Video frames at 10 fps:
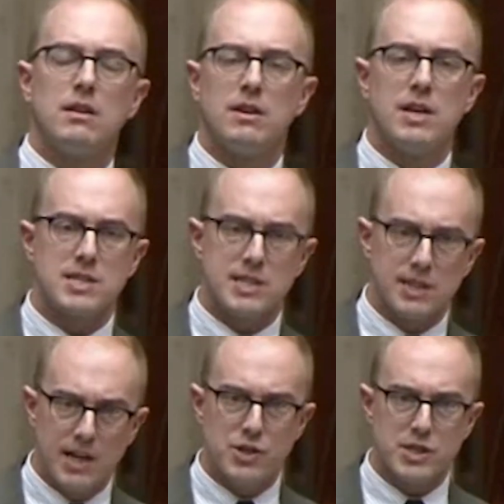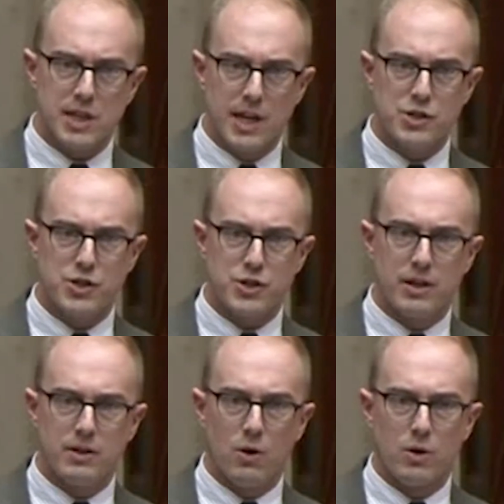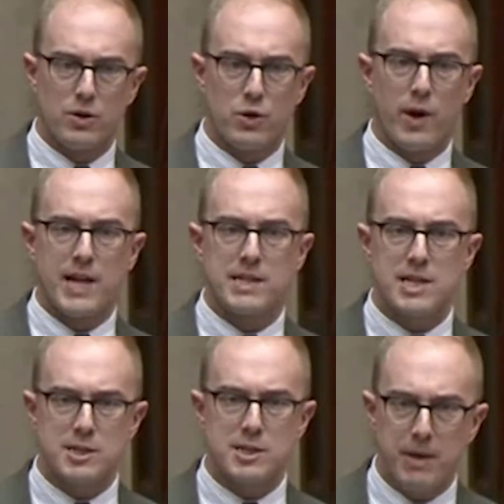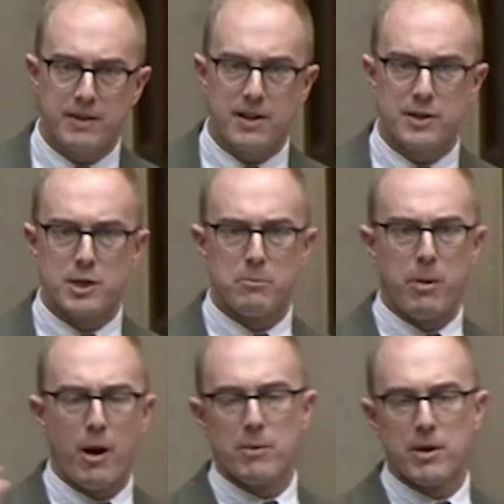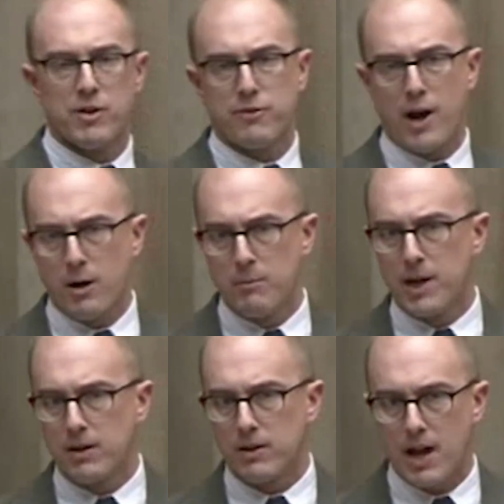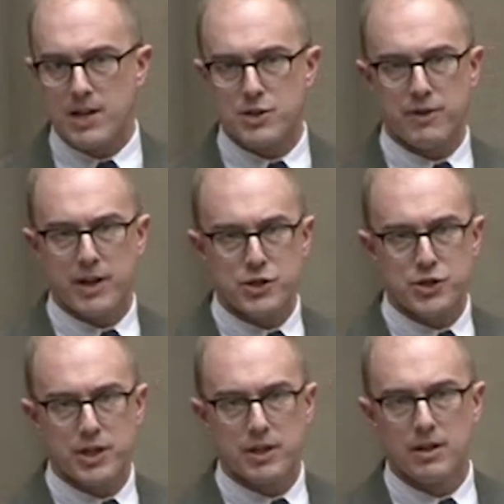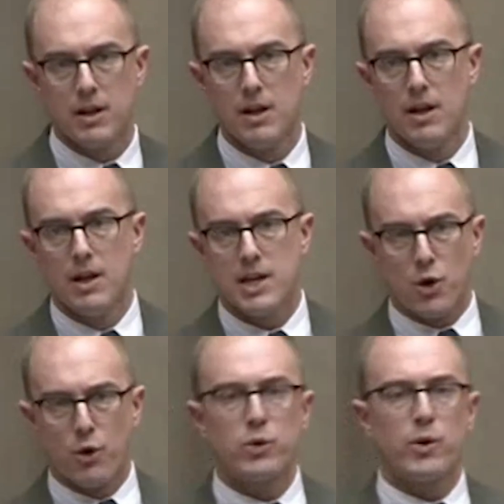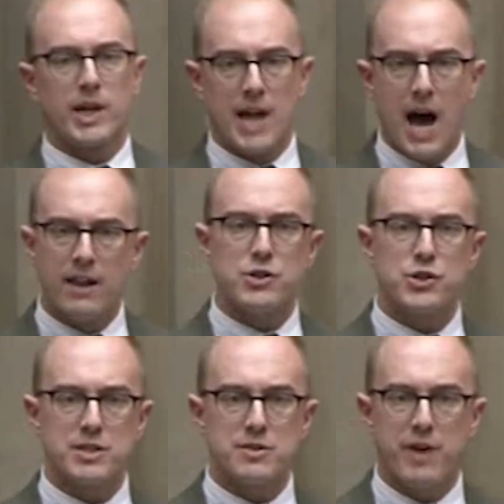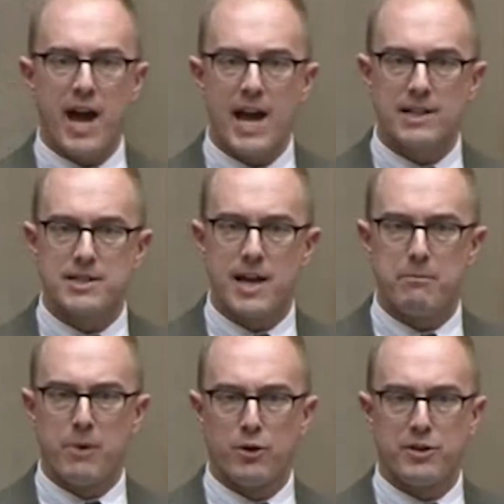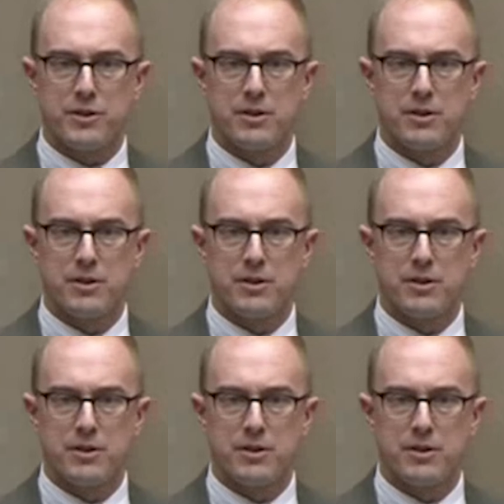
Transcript: this legislation, or do you anticipate that the Department of Environmental Conservation is going to acknowledge this fact that both